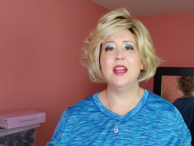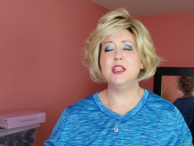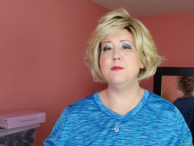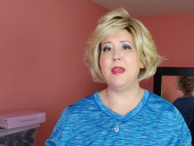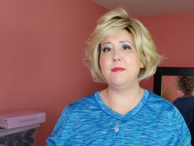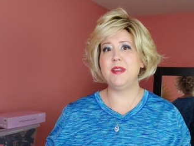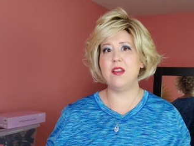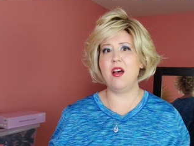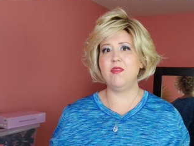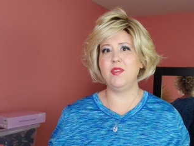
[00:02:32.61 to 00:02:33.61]
to make me
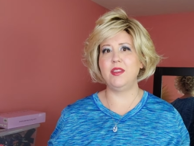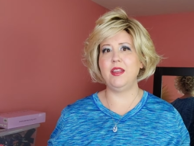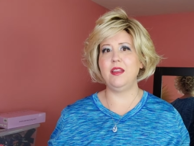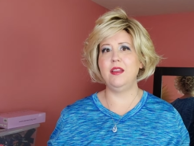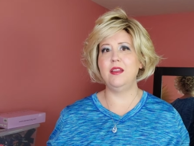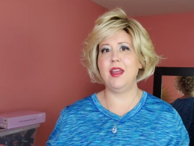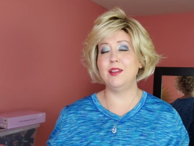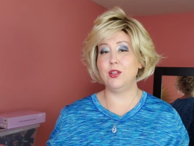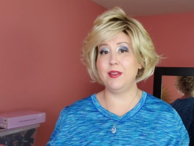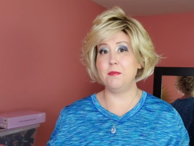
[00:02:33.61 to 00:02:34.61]
not feeling
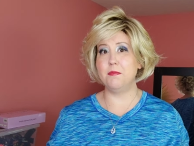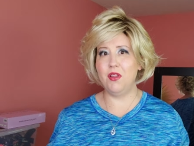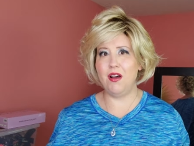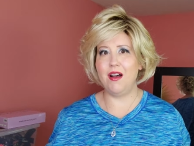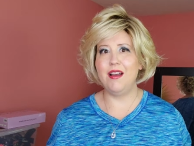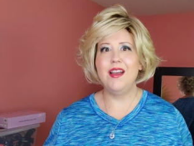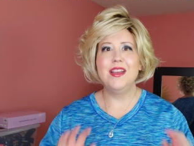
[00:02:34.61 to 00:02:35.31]
and looking blah.